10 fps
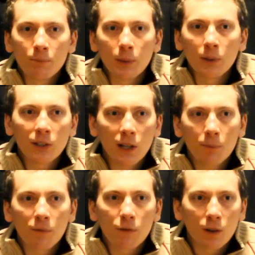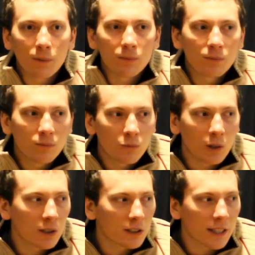built up from
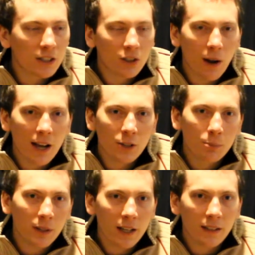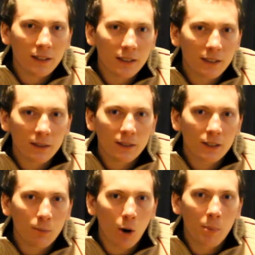what looks like scratch place.
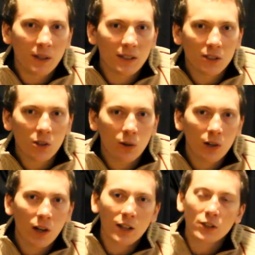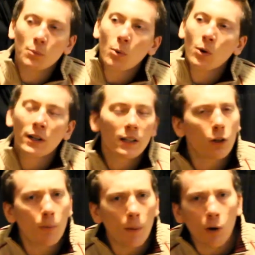Small business owner, got to support it. A
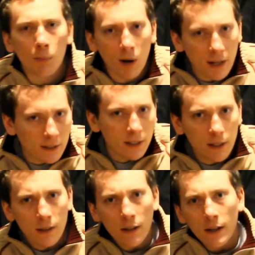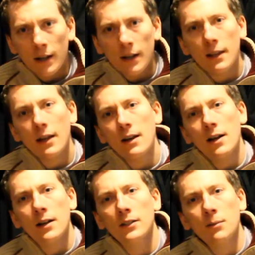little bit more pricey
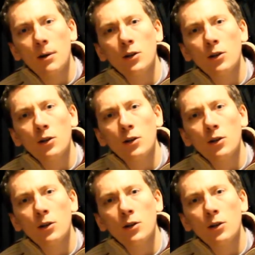than some